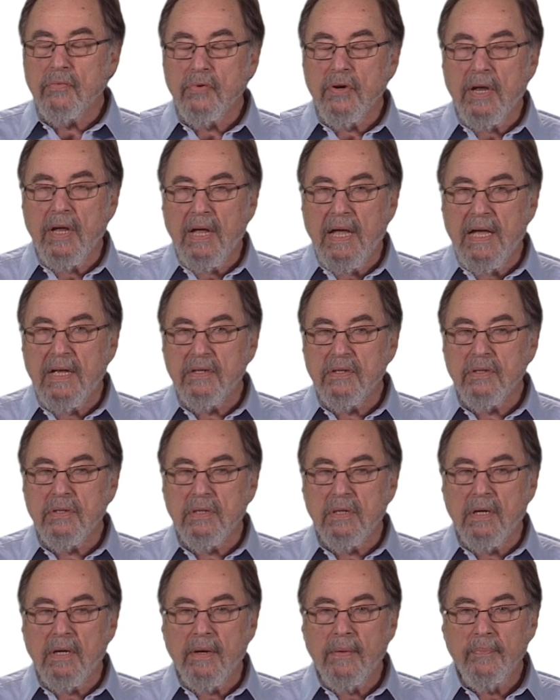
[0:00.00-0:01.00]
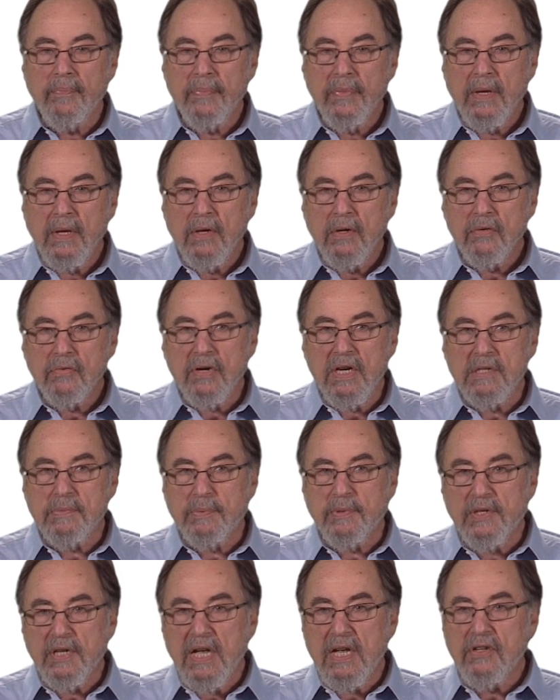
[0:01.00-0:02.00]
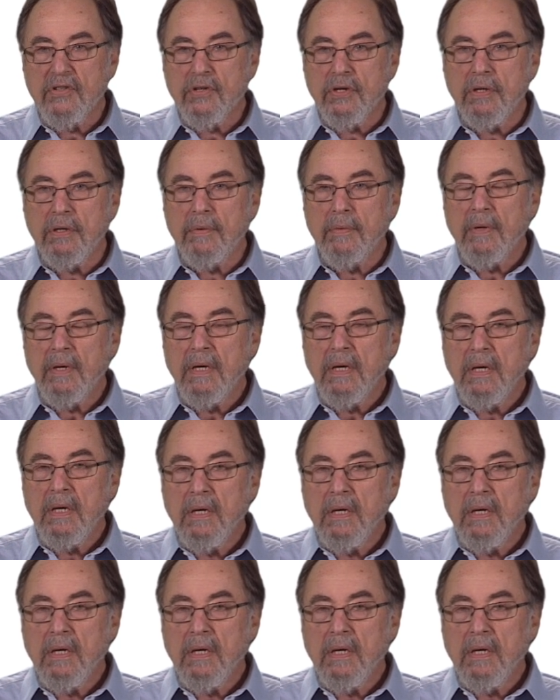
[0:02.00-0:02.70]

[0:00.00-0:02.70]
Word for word: tra as uh, transportation